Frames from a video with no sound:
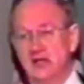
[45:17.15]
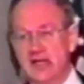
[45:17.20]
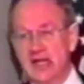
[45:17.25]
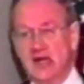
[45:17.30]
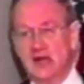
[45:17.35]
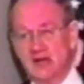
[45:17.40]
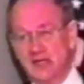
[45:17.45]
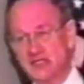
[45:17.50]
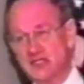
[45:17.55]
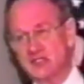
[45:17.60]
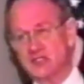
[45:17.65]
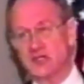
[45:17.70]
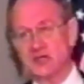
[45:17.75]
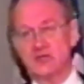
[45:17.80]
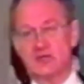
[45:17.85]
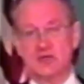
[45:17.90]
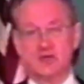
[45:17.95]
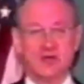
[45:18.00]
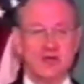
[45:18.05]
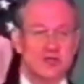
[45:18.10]
Now, let's
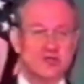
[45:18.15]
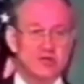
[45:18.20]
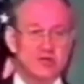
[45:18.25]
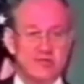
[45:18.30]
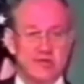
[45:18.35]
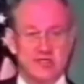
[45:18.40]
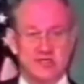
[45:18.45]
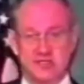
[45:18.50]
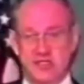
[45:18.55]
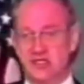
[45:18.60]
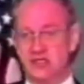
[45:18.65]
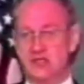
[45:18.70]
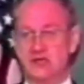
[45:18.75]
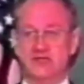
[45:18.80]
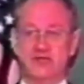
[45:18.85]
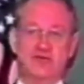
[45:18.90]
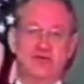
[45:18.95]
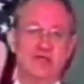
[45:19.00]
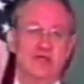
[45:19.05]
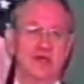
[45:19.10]
assume your grocery bill is
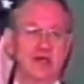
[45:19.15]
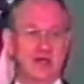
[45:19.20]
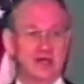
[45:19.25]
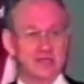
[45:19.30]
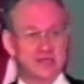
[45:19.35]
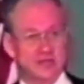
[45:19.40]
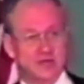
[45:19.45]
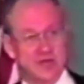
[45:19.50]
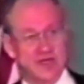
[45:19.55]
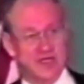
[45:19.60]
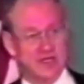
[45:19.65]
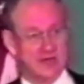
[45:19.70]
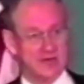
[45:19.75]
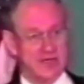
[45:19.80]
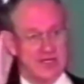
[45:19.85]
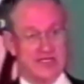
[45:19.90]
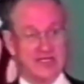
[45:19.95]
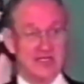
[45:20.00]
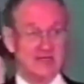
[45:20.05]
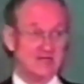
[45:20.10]
$150 a week,
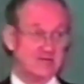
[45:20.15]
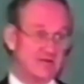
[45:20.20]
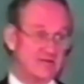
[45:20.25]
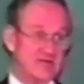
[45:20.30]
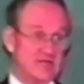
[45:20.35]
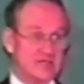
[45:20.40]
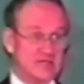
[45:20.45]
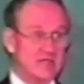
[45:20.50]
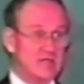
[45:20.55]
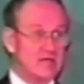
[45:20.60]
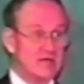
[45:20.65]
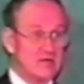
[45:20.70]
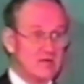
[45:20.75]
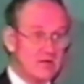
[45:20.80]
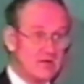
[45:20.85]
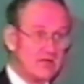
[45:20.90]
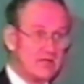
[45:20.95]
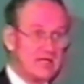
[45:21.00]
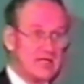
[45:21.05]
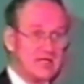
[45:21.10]
okay? Times 52,
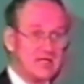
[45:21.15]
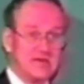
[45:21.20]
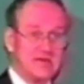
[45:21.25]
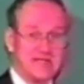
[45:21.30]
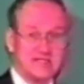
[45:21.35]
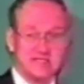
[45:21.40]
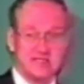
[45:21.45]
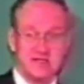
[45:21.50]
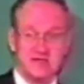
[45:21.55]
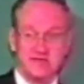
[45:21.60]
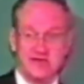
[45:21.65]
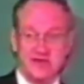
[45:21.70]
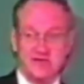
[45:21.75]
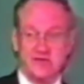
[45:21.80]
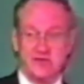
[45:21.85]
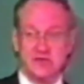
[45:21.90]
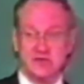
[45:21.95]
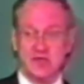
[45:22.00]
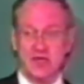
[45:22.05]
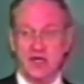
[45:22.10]
we're looking at about
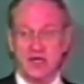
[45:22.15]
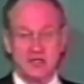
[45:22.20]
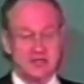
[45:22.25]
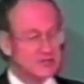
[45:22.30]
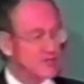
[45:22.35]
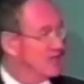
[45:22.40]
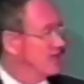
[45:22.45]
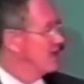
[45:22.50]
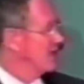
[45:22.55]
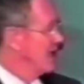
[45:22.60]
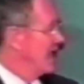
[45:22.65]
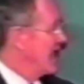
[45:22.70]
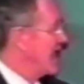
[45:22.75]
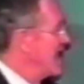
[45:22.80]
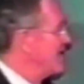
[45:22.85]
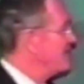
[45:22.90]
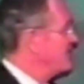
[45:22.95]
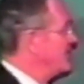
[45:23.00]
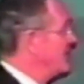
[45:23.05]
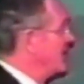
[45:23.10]
$7,500.
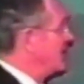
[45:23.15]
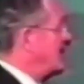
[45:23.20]
Half of